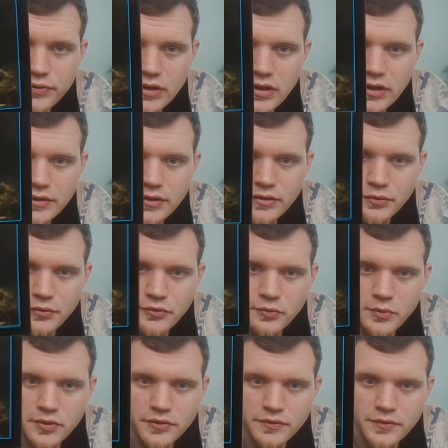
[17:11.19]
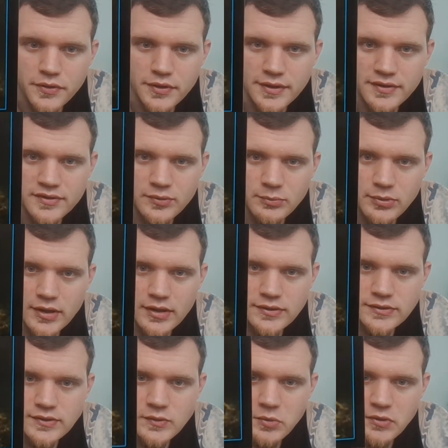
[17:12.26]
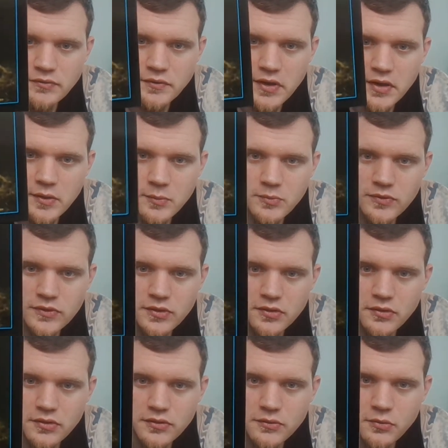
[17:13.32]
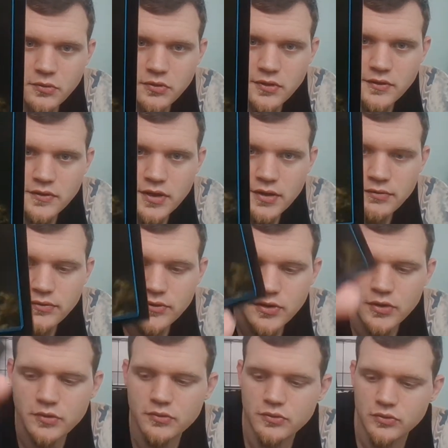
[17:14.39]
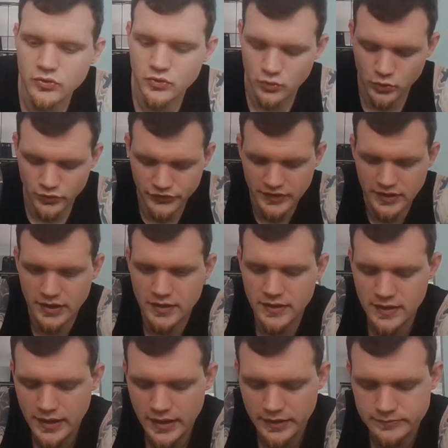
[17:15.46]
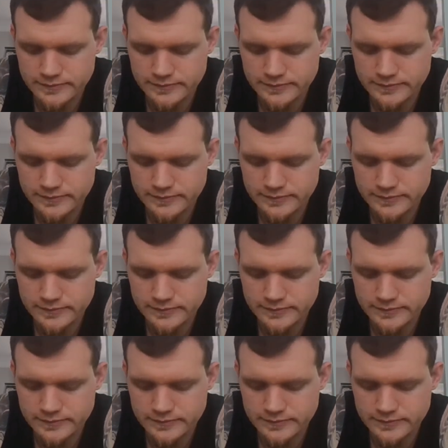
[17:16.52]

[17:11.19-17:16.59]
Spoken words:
You can get the loose ones for decent prices, but finding them sealed is really tough. So cool to get that.